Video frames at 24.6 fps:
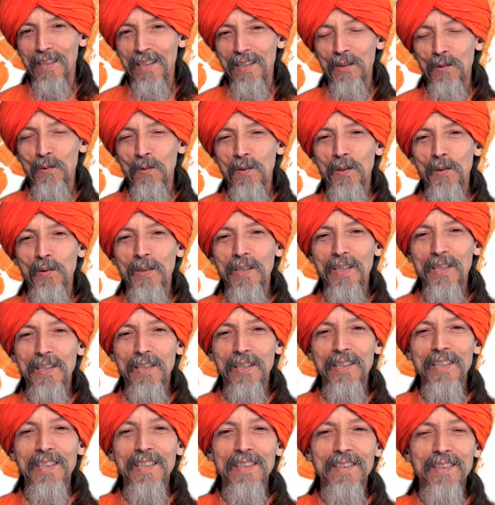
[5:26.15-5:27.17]
It will
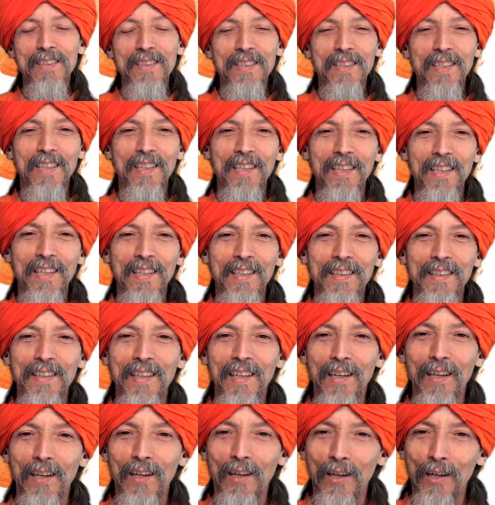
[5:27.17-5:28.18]
increase
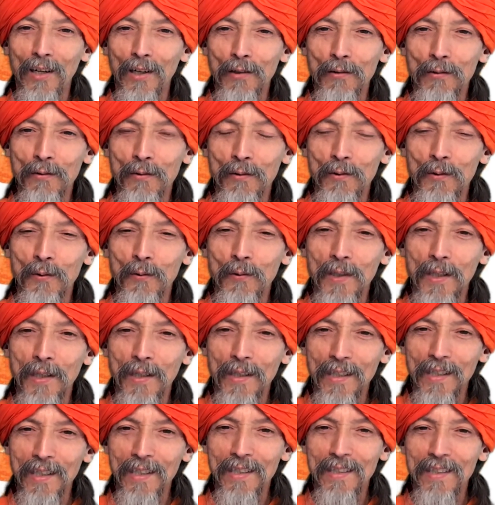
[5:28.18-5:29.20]
the love
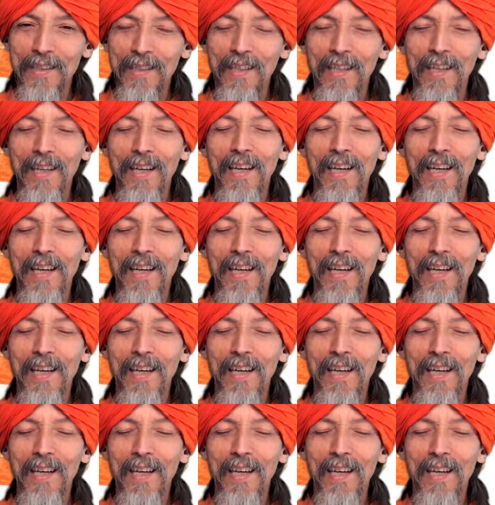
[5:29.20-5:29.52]
within.